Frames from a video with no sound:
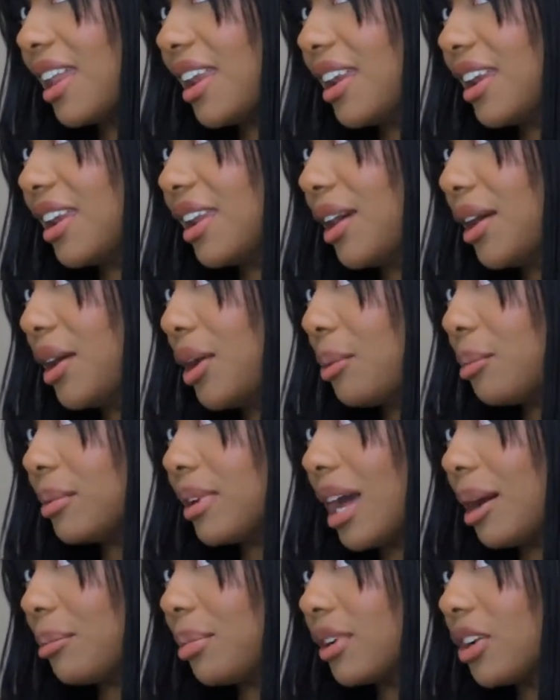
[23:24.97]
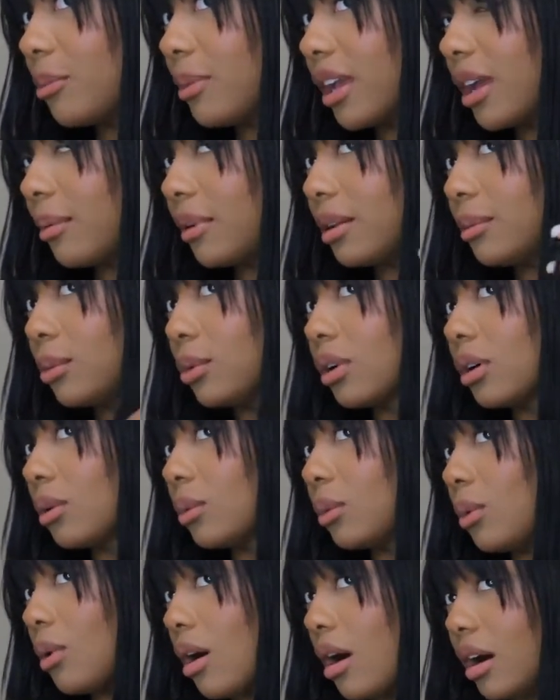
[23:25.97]
Nope, not putting on makeup anymore.
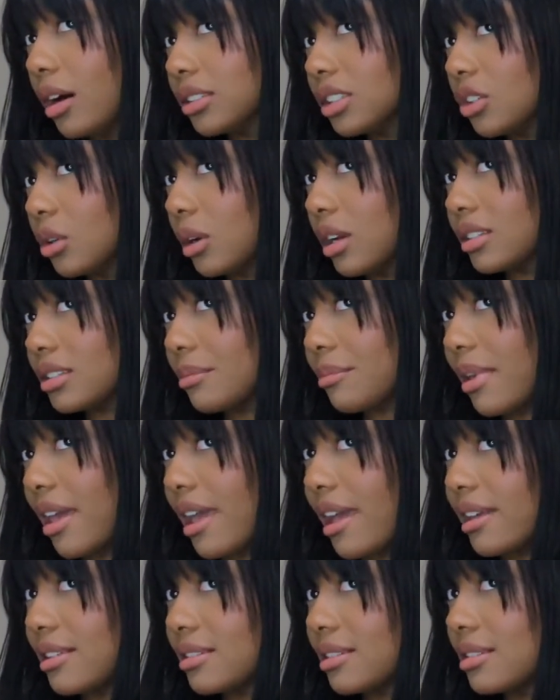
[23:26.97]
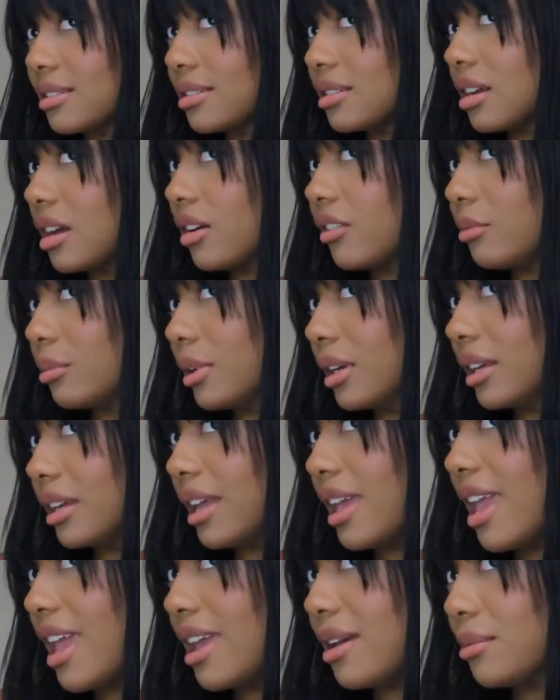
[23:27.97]
Well, also because of masks and stuff,
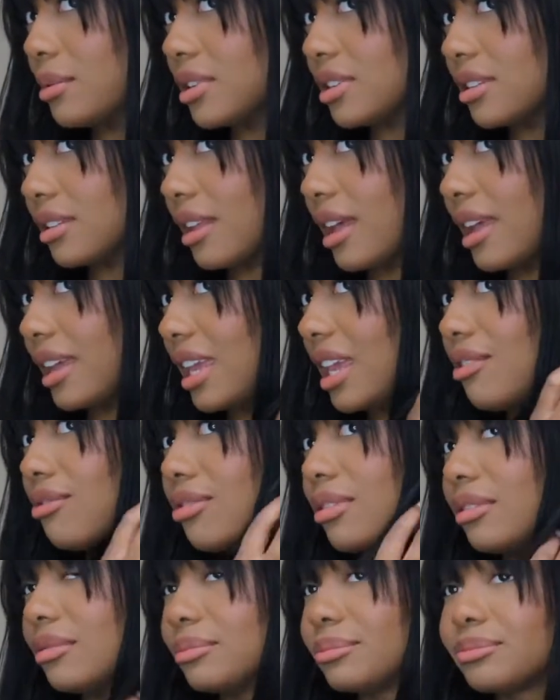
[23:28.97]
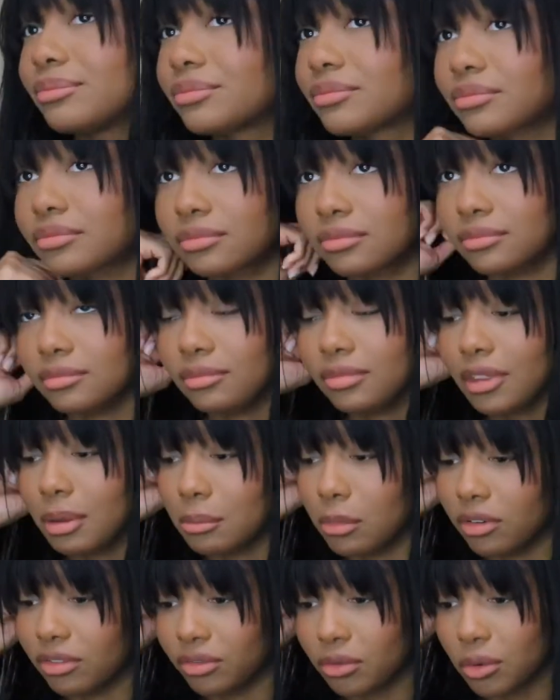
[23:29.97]
but it was just like, even
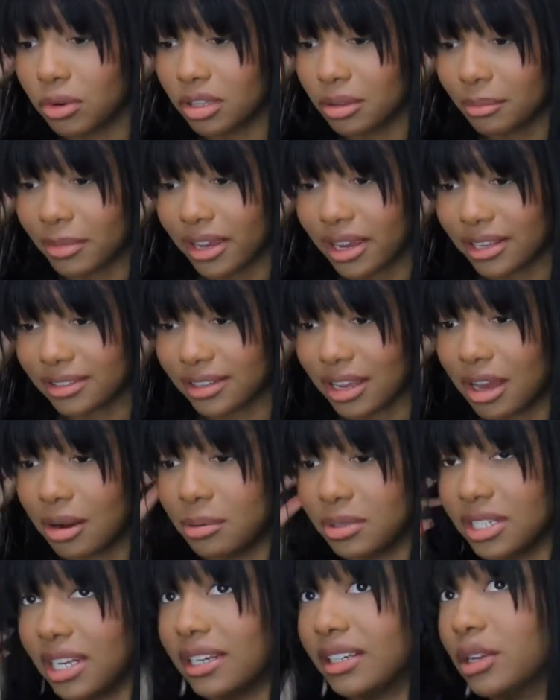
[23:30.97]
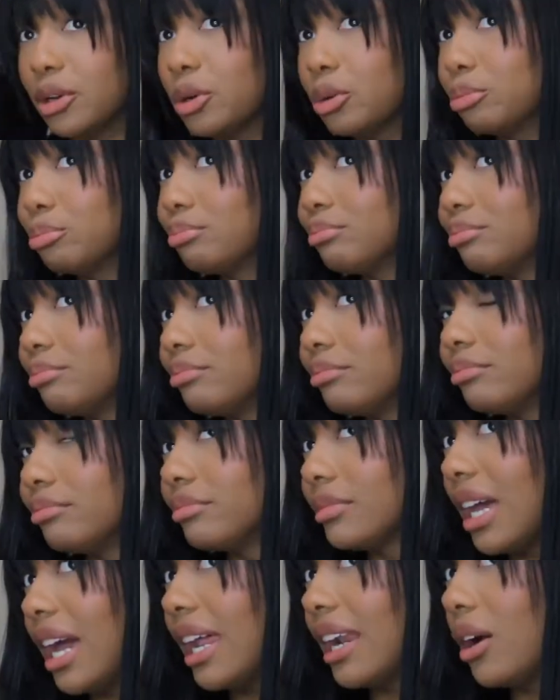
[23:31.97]
before the mask, I was like, nope,
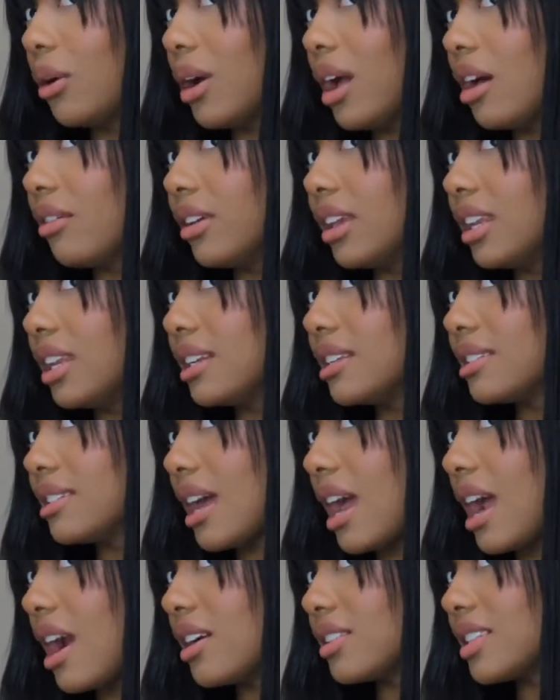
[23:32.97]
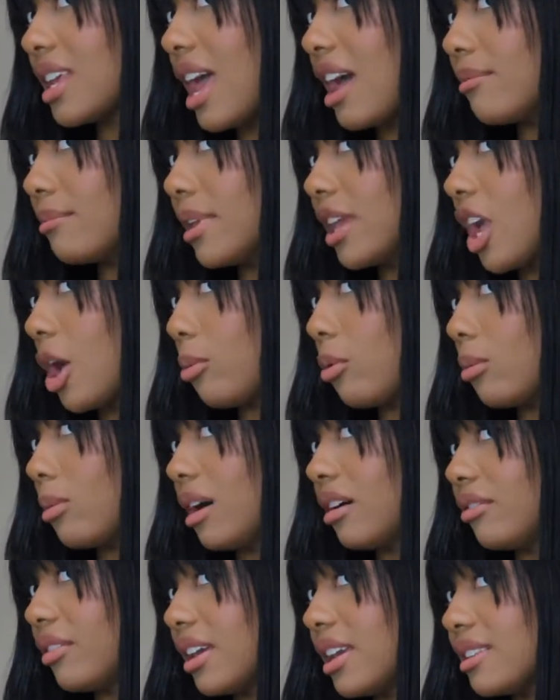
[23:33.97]
I don't have any desire to have makeup on
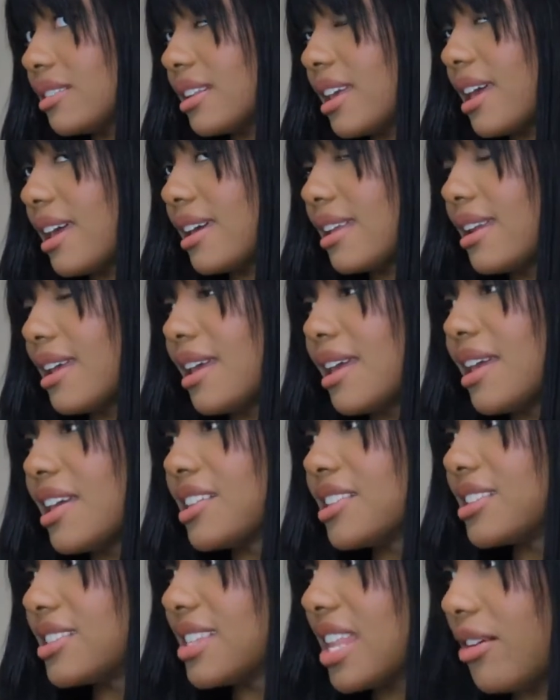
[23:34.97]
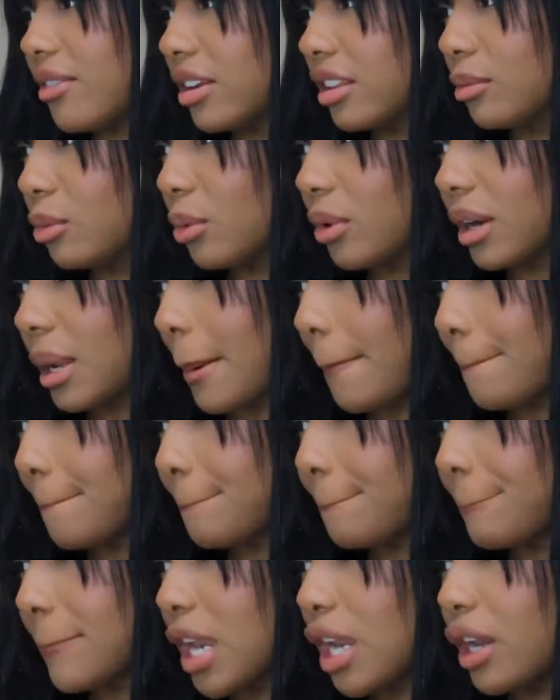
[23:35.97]
my face at 7 in the morning.
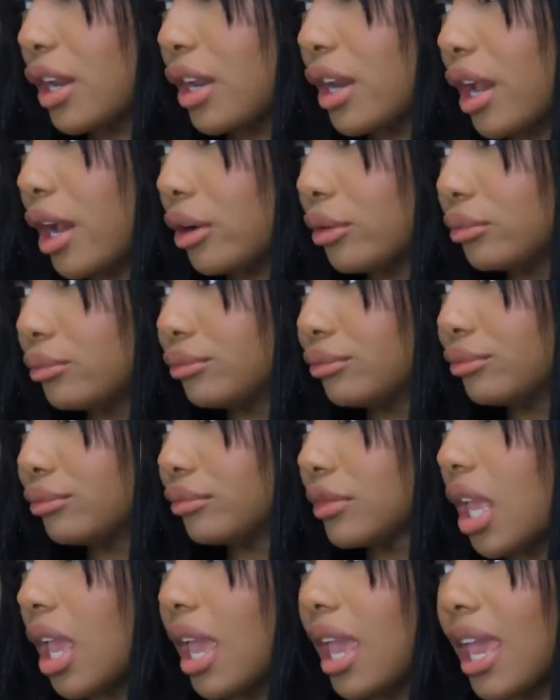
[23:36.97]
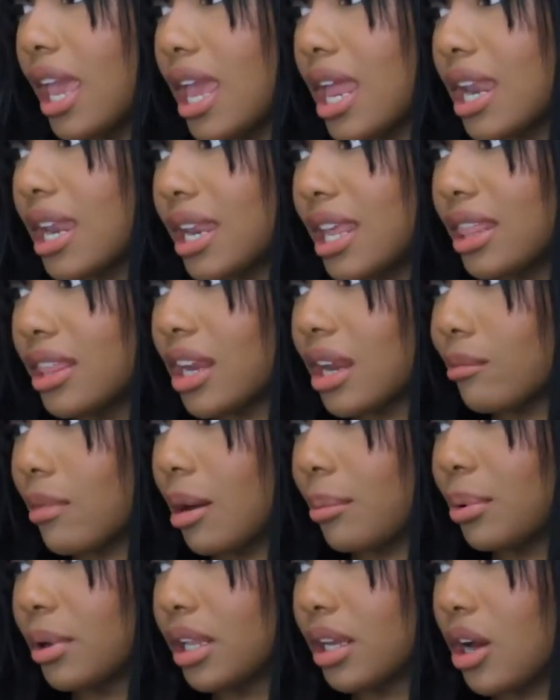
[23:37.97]
No. And neither am
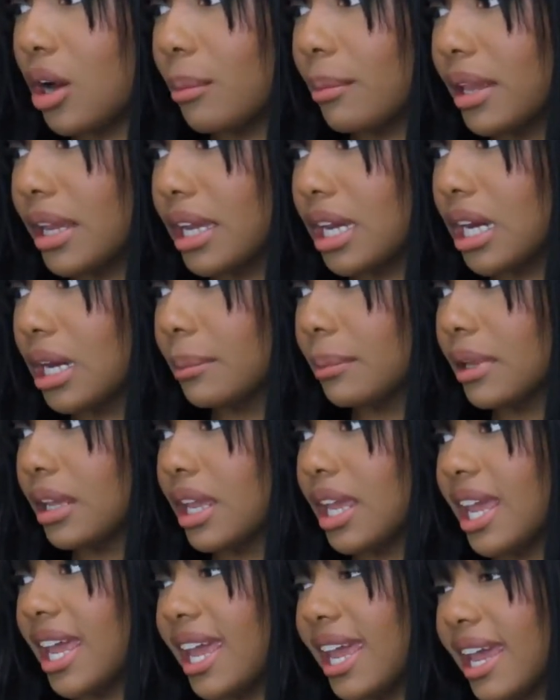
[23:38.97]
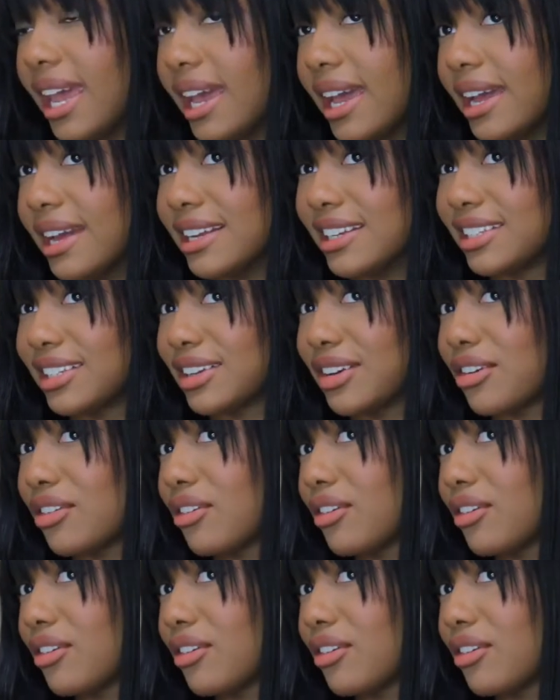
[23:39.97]
I putting on makeup at